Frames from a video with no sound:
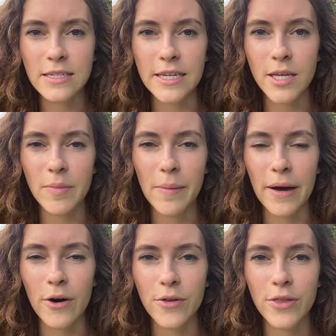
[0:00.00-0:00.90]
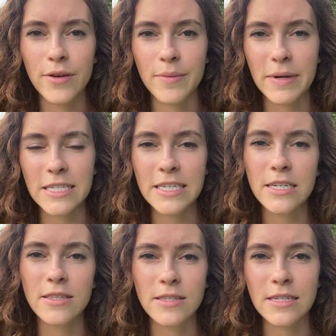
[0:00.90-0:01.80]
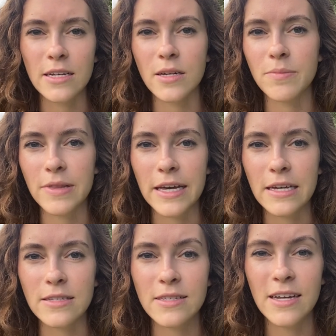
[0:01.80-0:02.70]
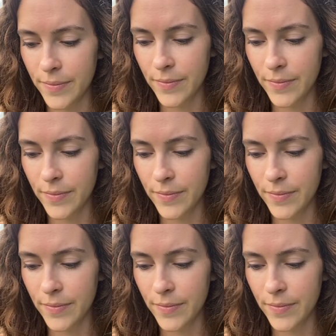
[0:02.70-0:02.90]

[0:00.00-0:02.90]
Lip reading: to keep my mouth, my teeth still in place.